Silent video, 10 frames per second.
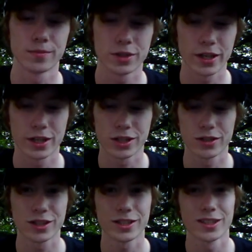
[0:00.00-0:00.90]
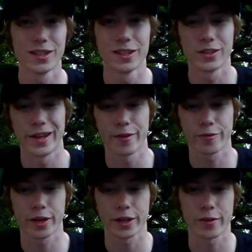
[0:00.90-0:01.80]
stations you
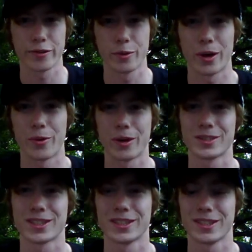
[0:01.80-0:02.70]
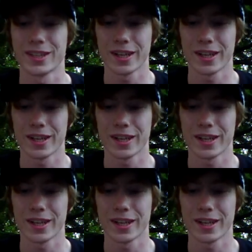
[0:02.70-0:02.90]
have like everywhere around the city.